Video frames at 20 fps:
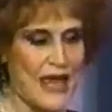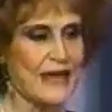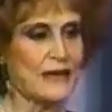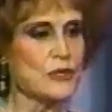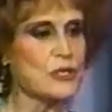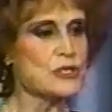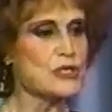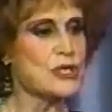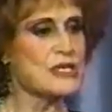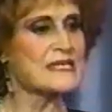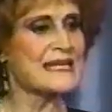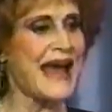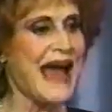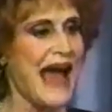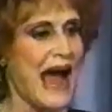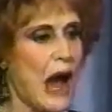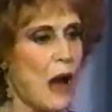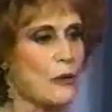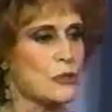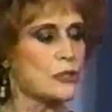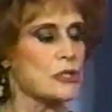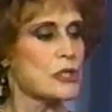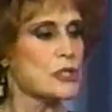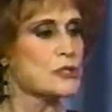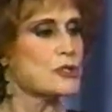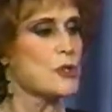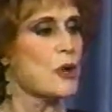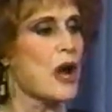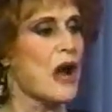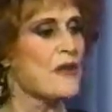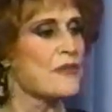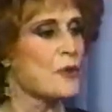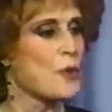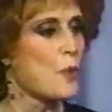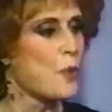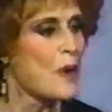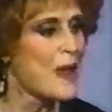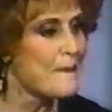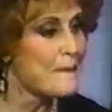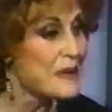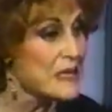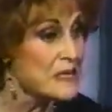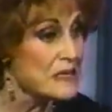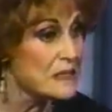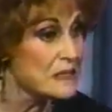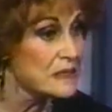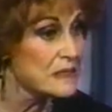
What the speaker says: energies out to other women?